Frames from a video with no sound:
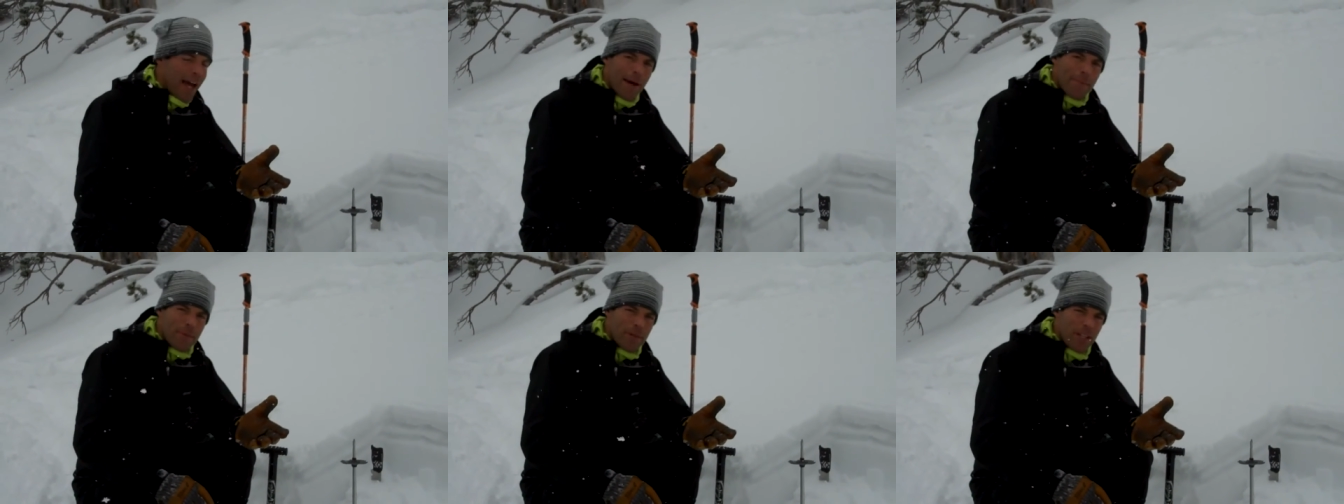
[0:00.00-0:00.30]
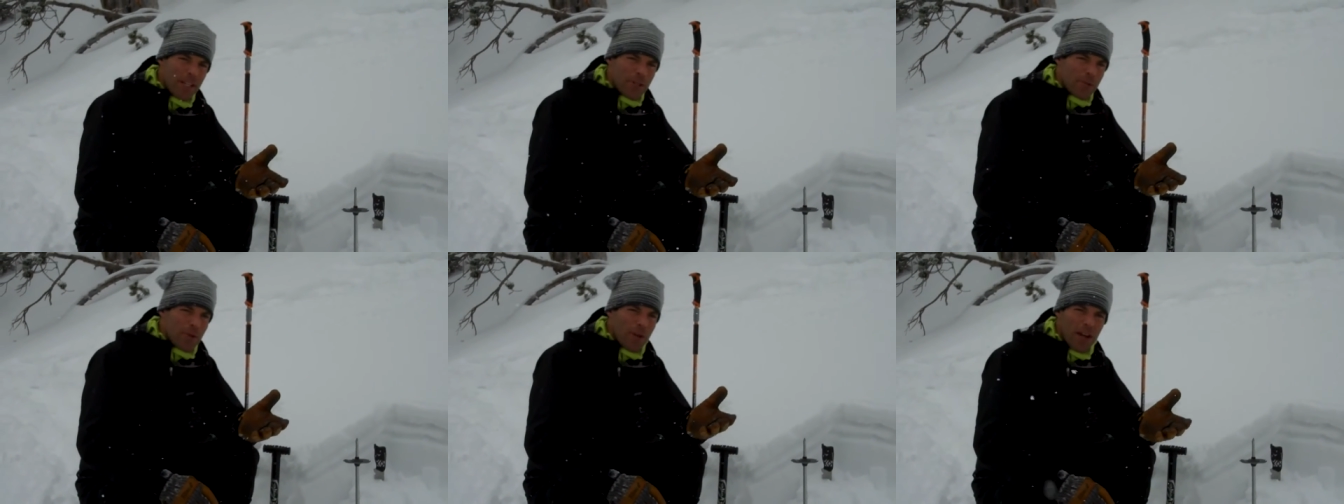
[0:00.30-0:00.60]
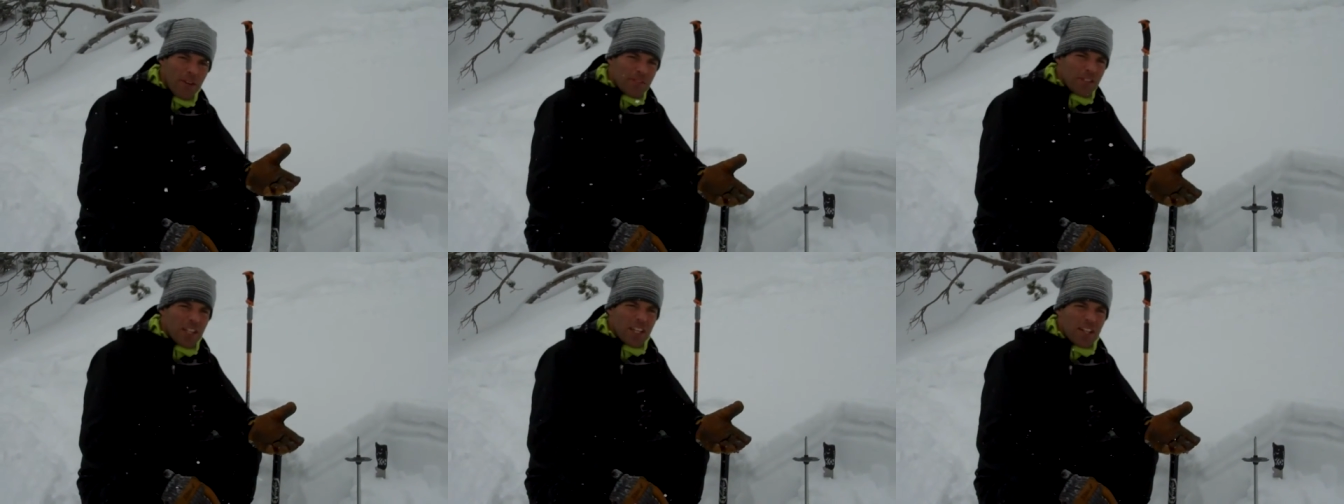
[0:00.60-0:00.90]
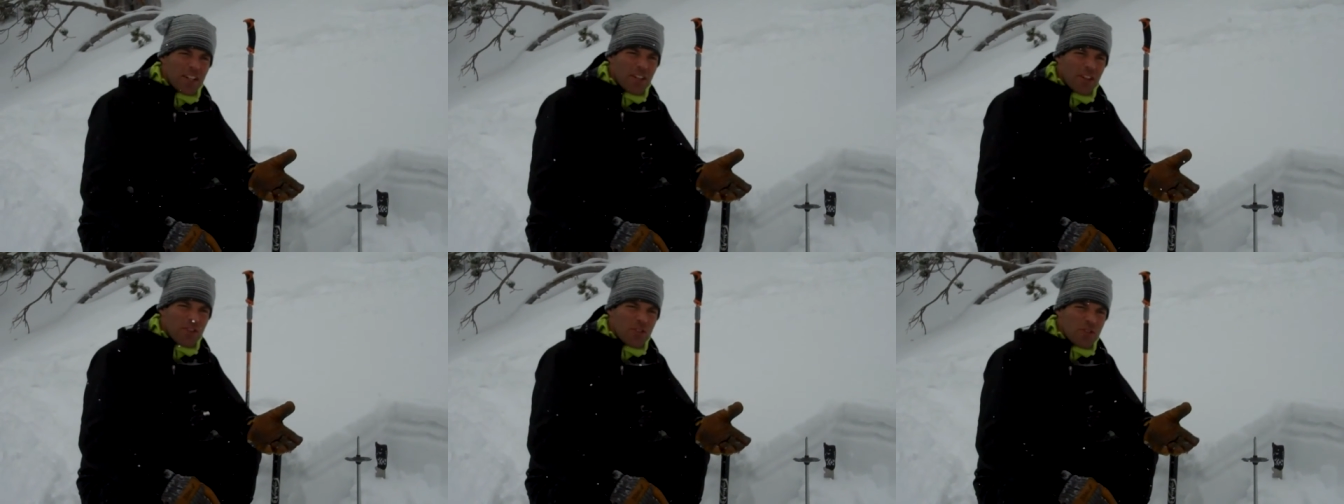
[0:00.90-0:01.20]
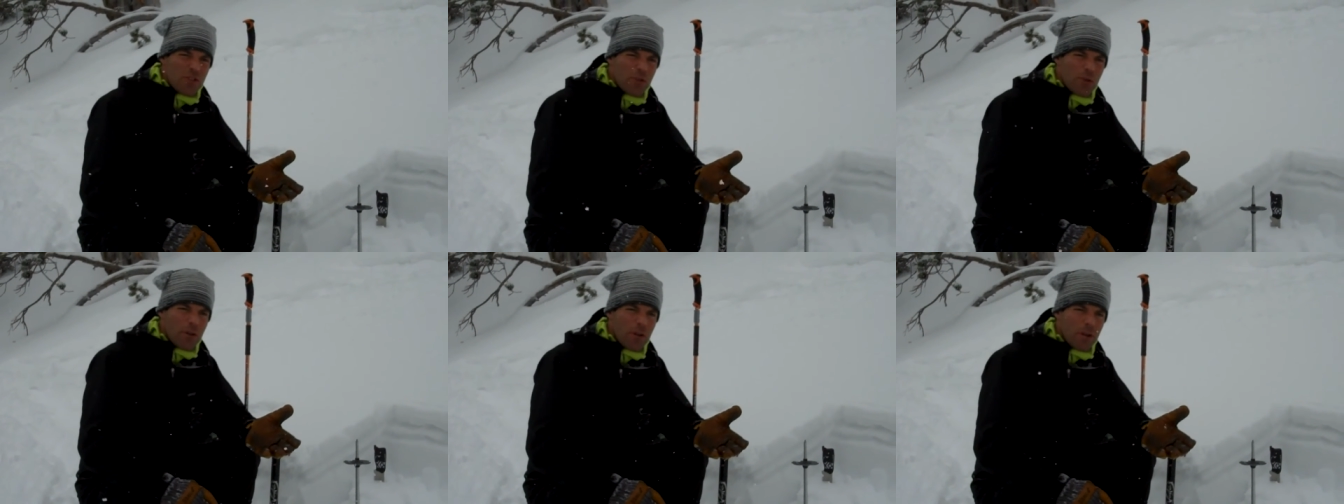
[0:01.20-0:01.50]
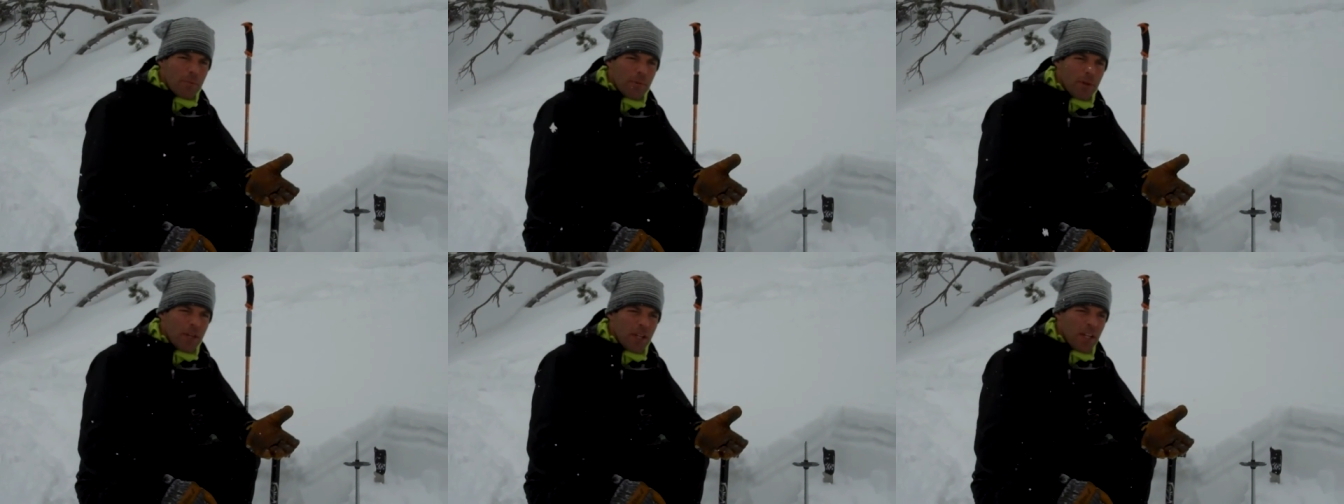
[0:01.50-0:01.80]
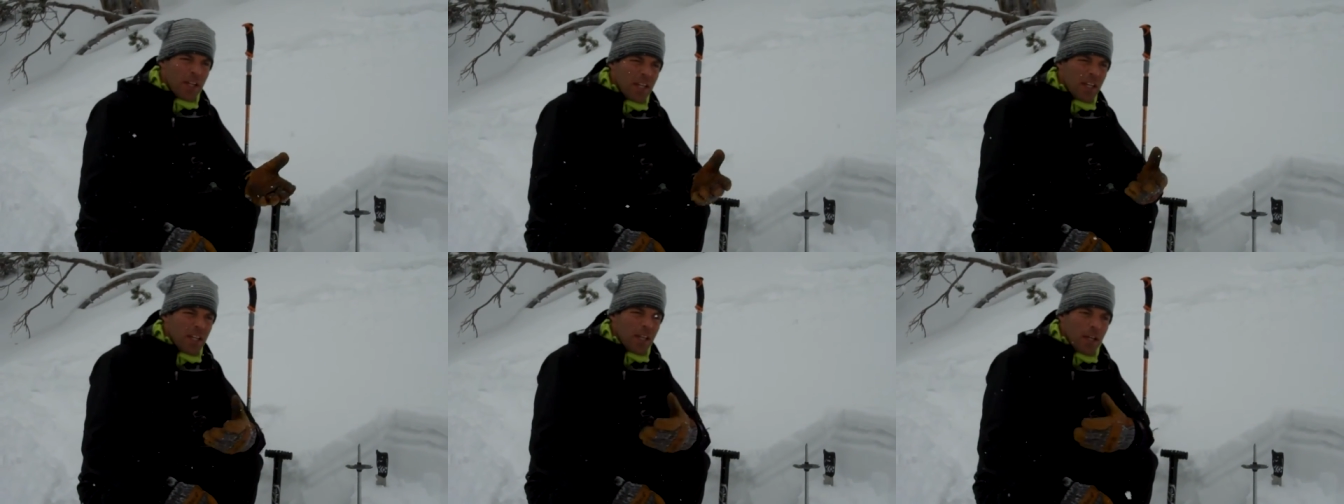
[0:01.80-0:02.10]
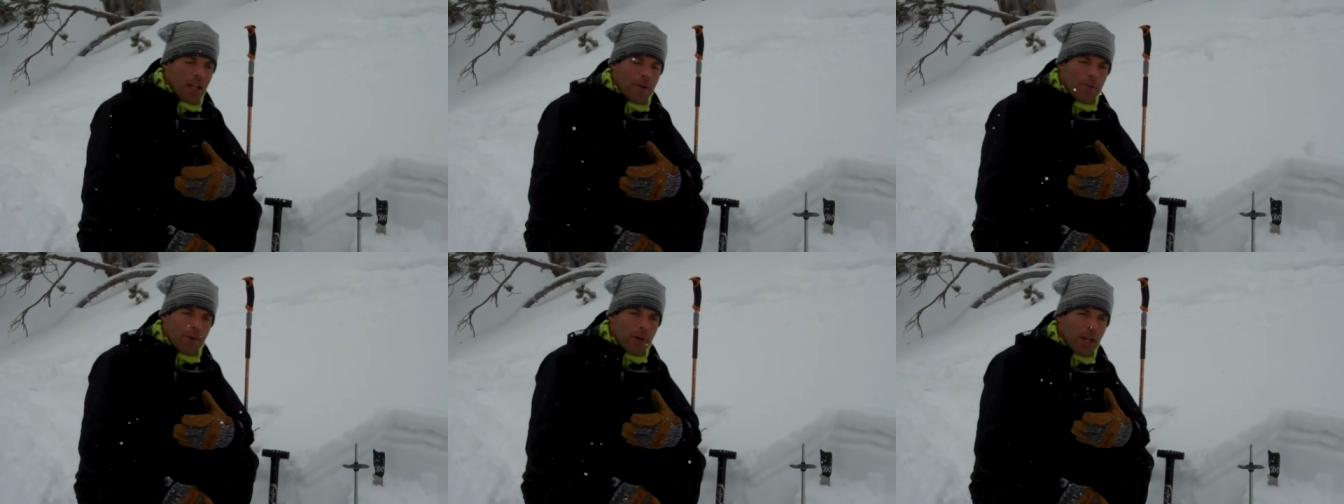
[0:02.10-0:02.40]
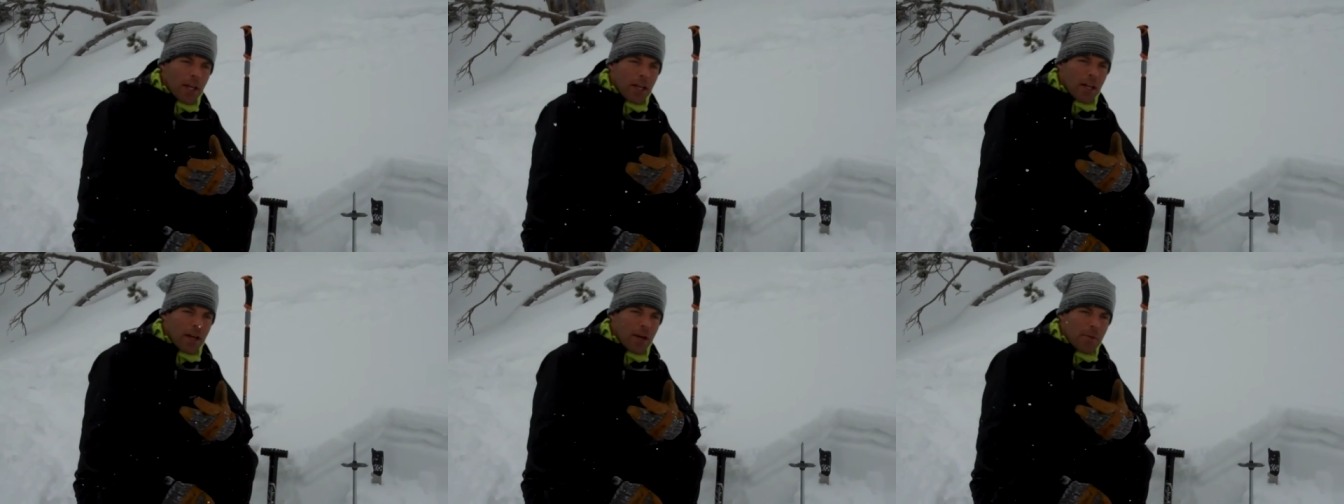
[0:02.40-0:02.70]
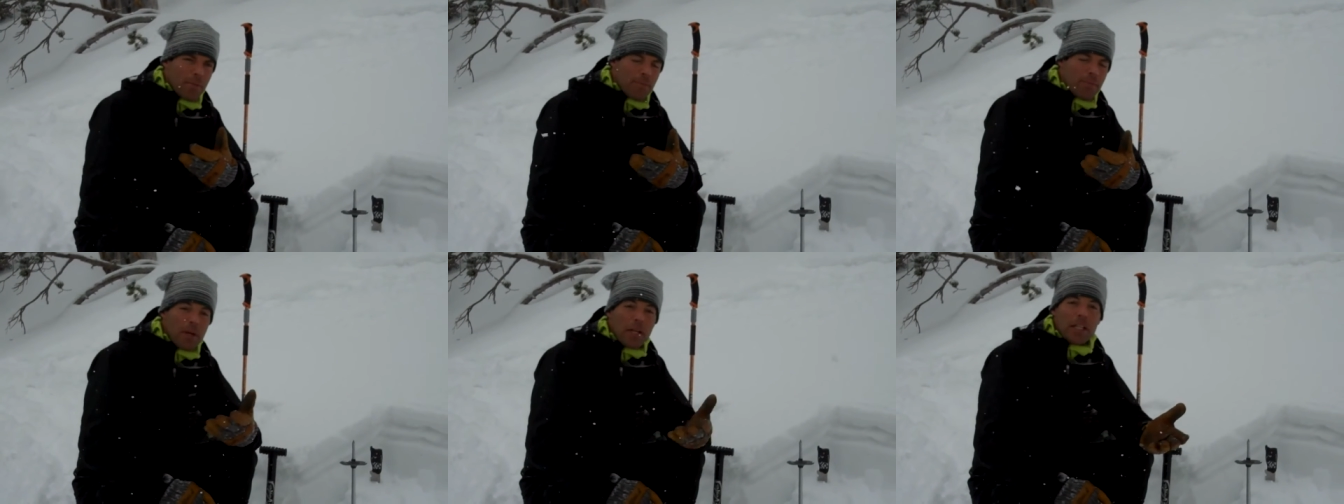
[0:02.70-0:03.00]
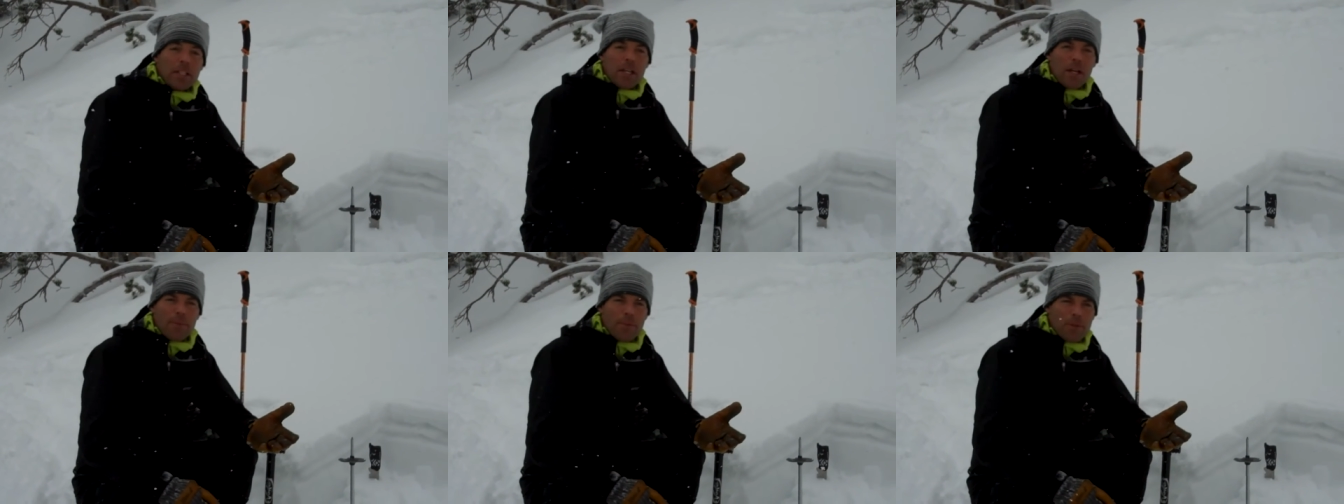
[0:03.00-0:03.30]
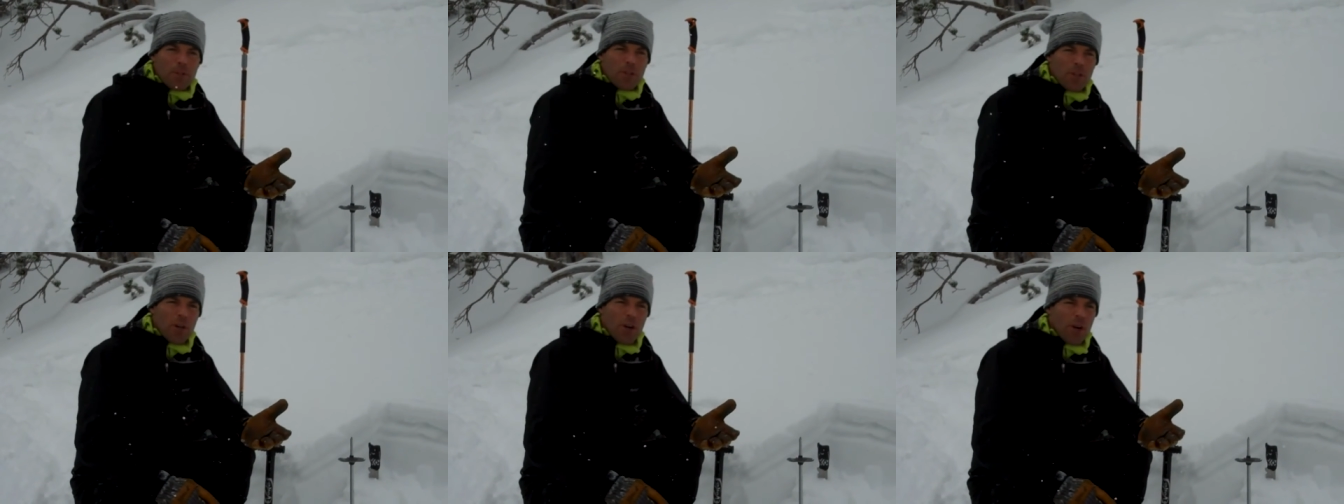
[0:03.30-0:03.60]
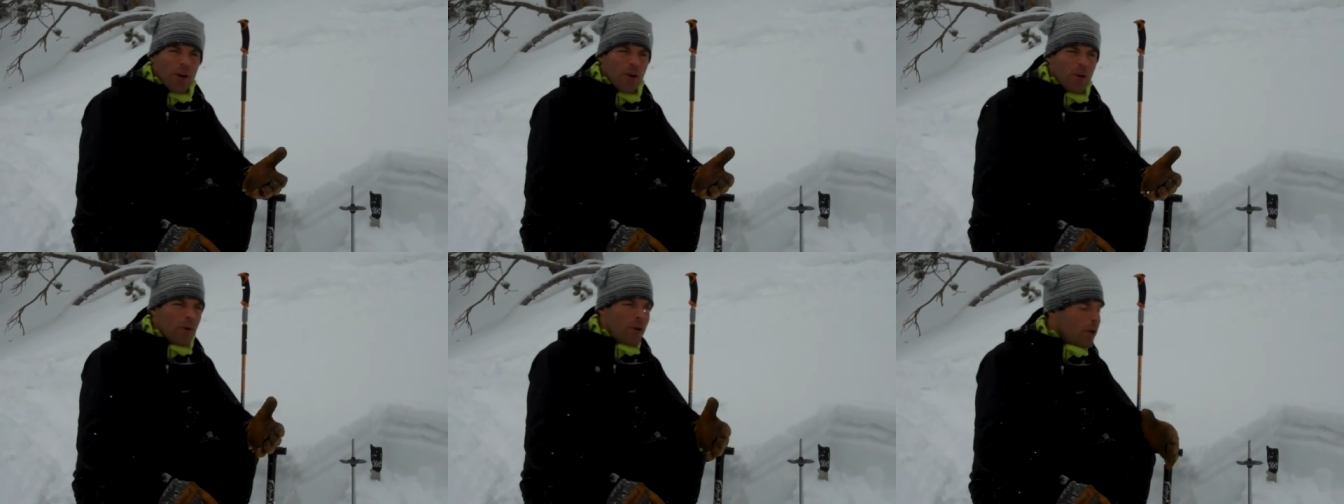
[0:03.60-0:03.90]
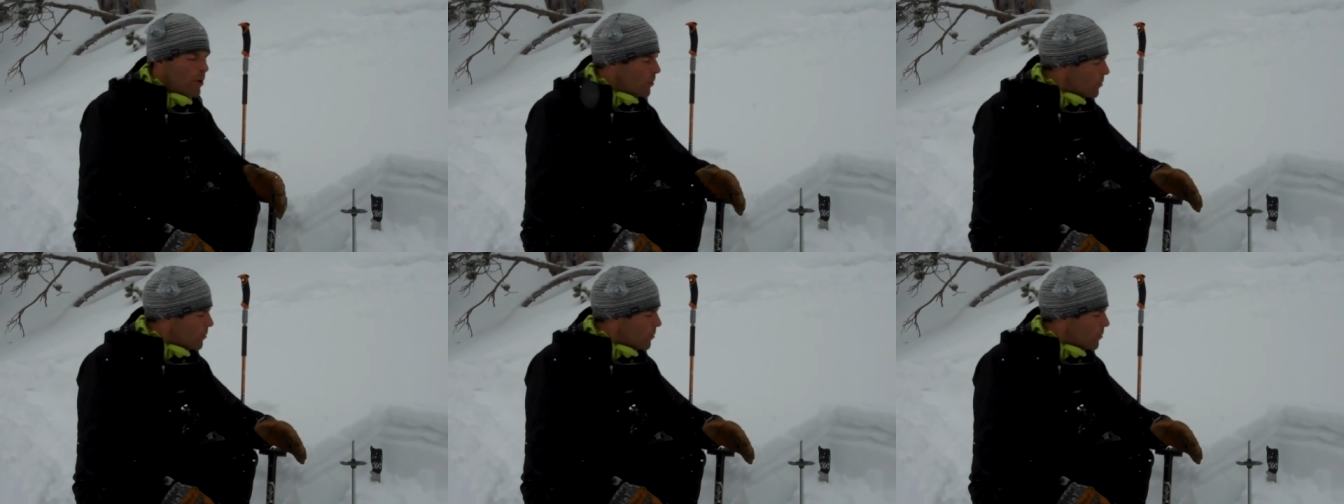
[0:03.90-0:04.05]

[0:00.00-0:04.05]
happen is we'll have to get another storm. If we get a big dump of snow,